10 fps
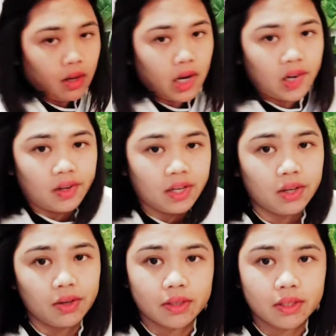I already
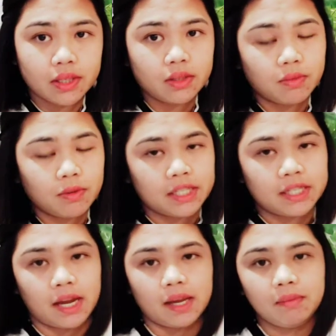used this one
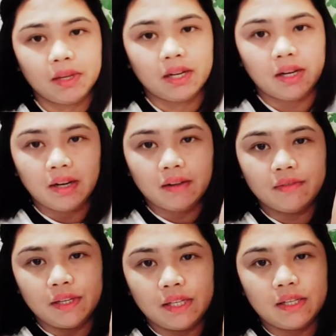time and I love
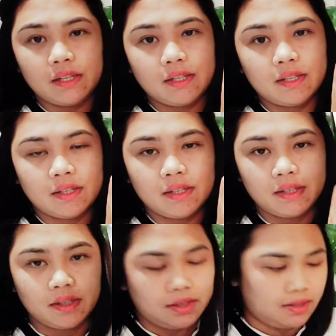it
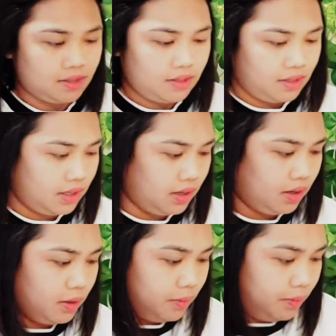
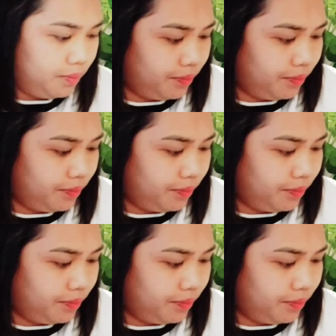um,